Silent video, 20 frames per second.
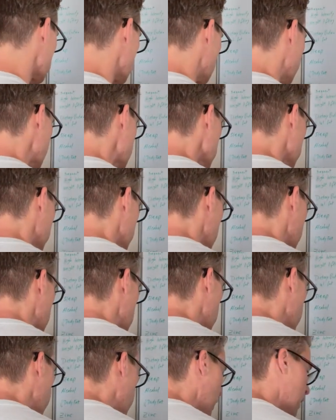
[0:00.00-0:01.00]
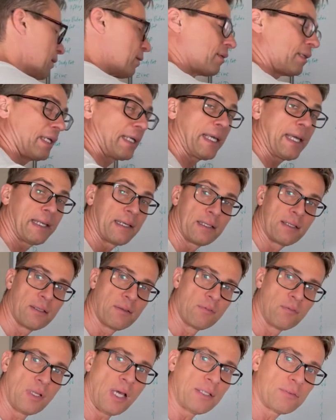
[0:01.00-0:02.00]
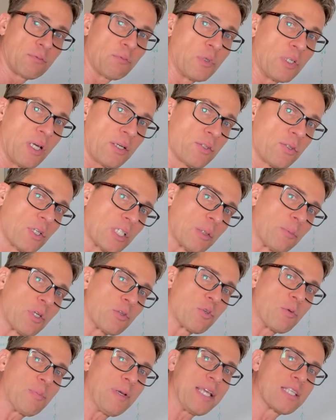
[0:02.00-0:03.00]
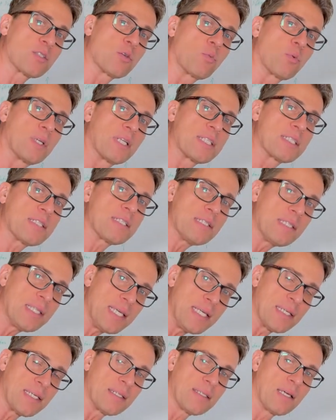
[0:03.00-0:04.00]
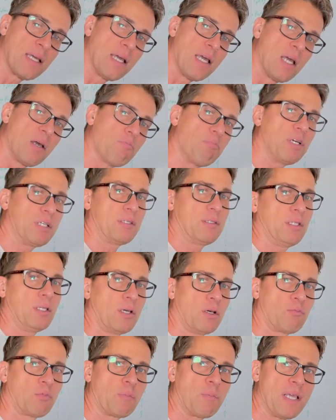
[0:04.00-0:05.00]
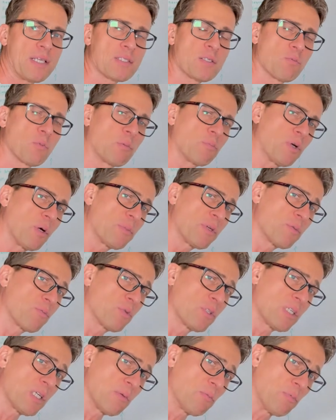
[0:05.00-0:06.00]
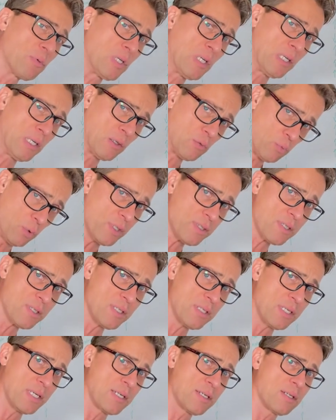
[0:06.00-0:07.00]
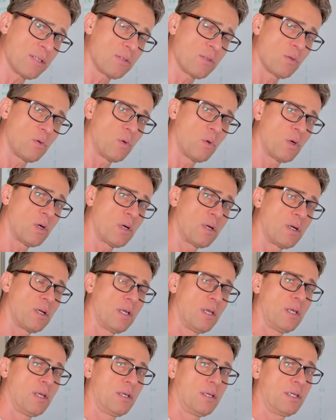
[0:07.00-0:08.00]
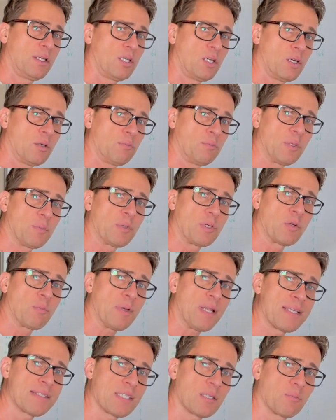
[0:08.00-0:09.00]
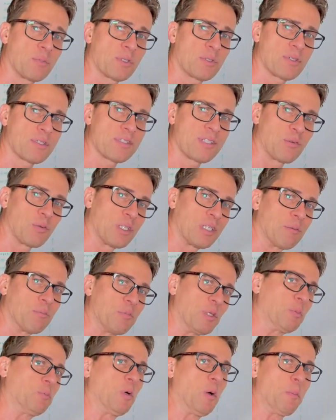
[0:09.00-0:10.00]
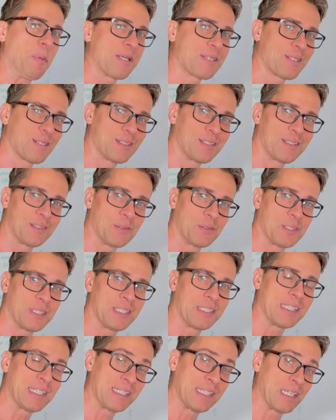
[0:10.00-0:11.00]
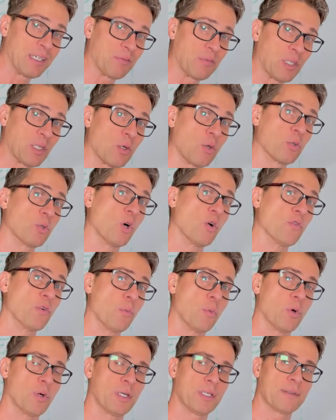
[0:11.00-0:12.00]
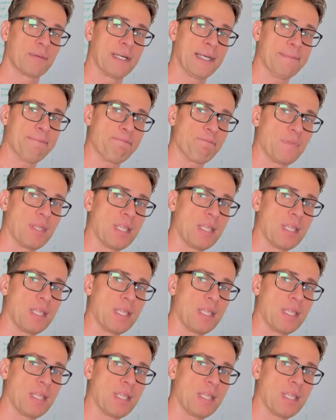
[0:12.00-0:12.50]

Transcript: replacement therapy when, again, not we're not talking about replacement when it's needed, but, you know, replacement when probably it wasn't needed or, you know, people are replacing because they want to build more muscle or yeah, they, they're going overboard, right?